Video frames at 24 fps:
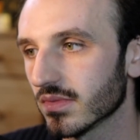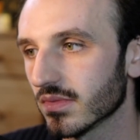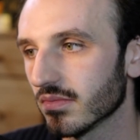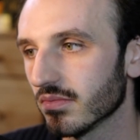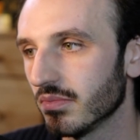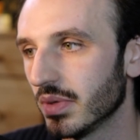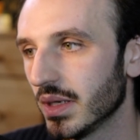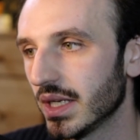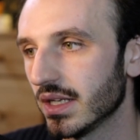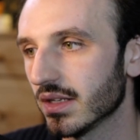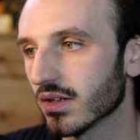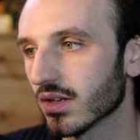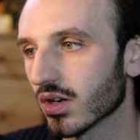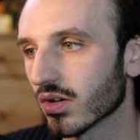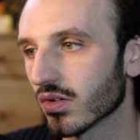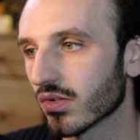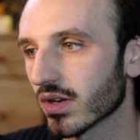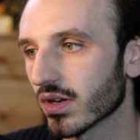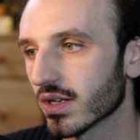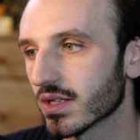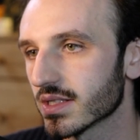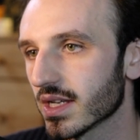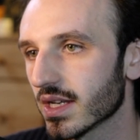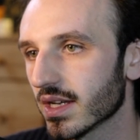beat
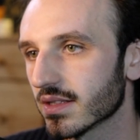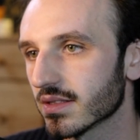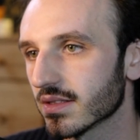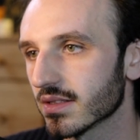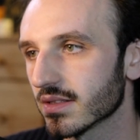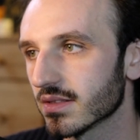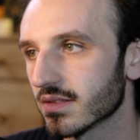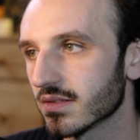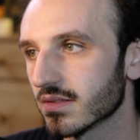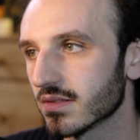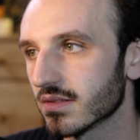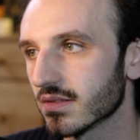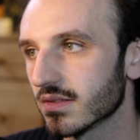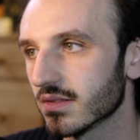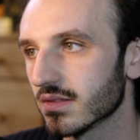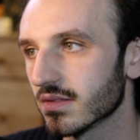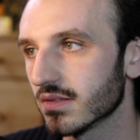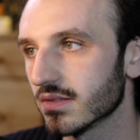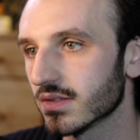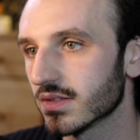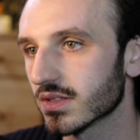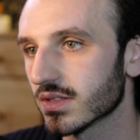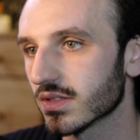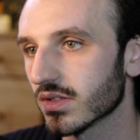orientated
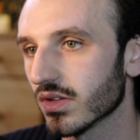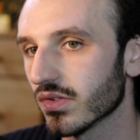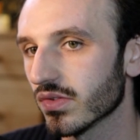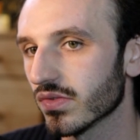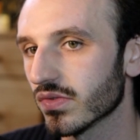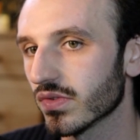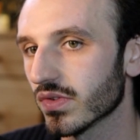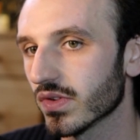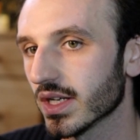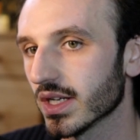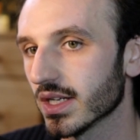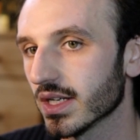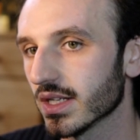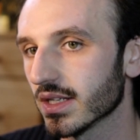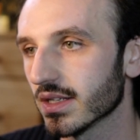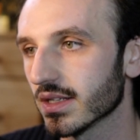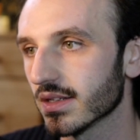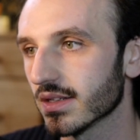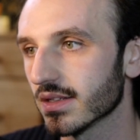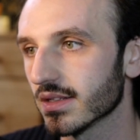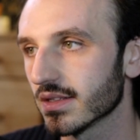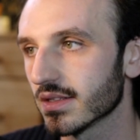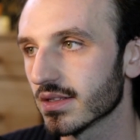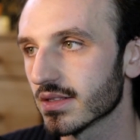stuff
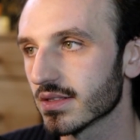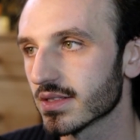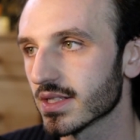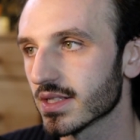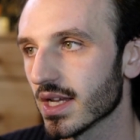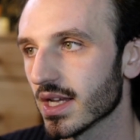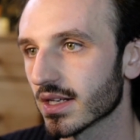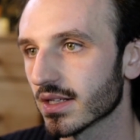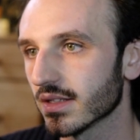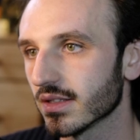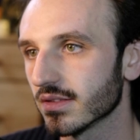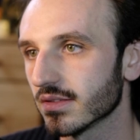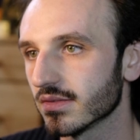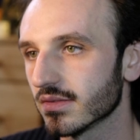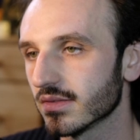and techno.